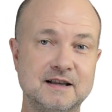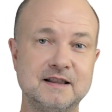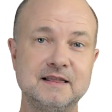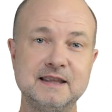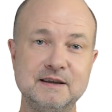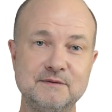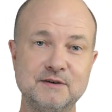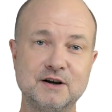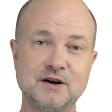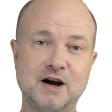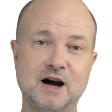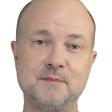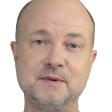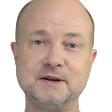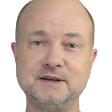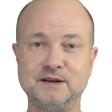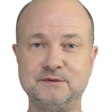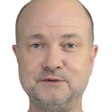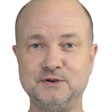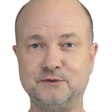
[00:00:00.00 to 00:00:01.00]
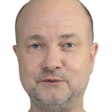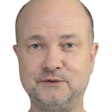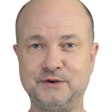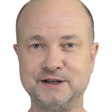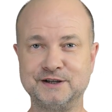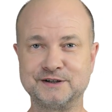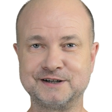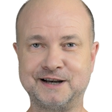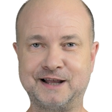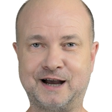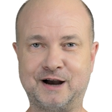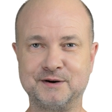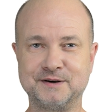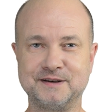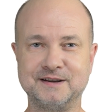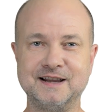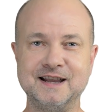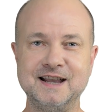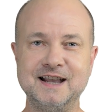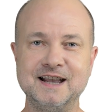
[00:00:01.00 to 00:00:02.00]
Leave a comment if you figured it
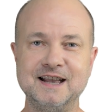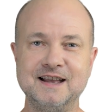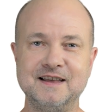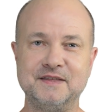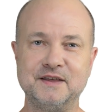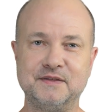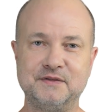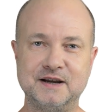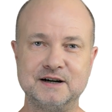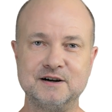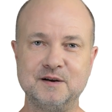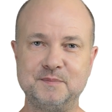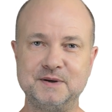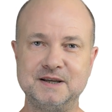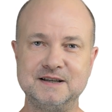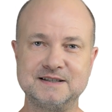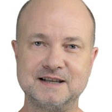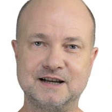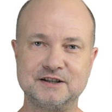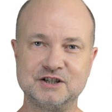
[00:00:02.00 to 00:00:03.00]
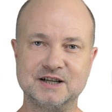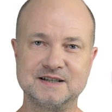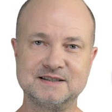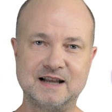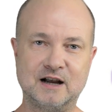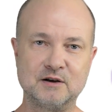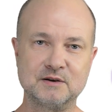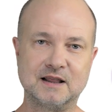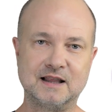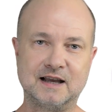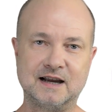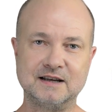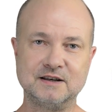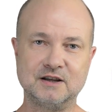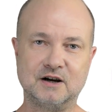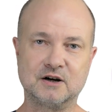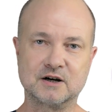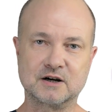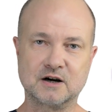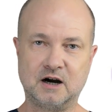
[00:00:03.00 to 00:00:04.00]
out. The therapies I just
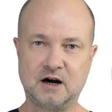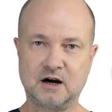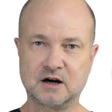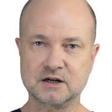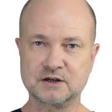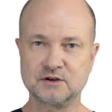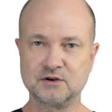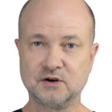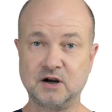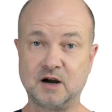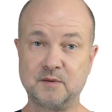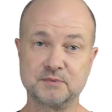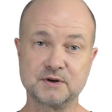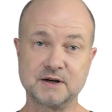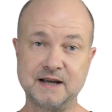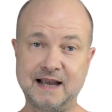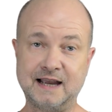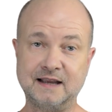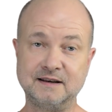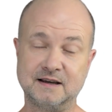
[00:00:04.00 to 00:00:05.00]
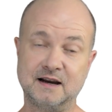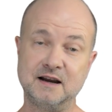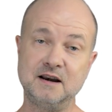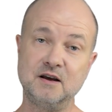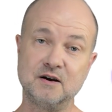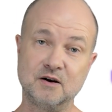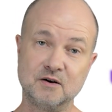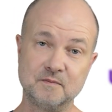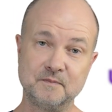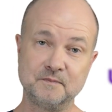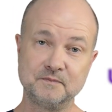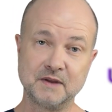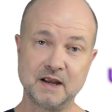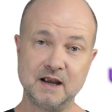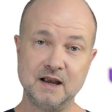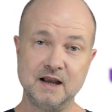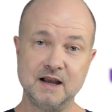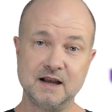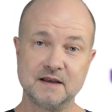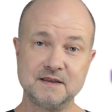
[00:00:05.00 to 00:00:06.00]
outlined are hard to comprehend, I know.
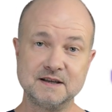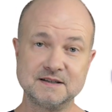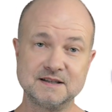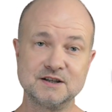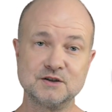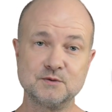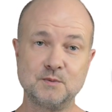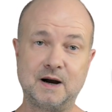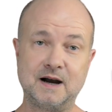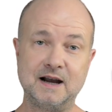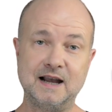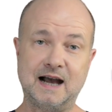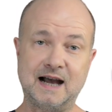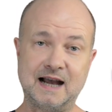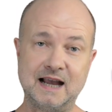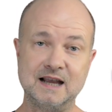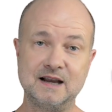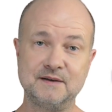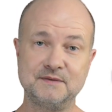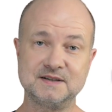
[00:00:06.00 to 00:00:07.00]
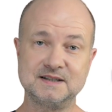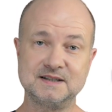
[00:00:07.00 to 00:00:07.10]
This is why I have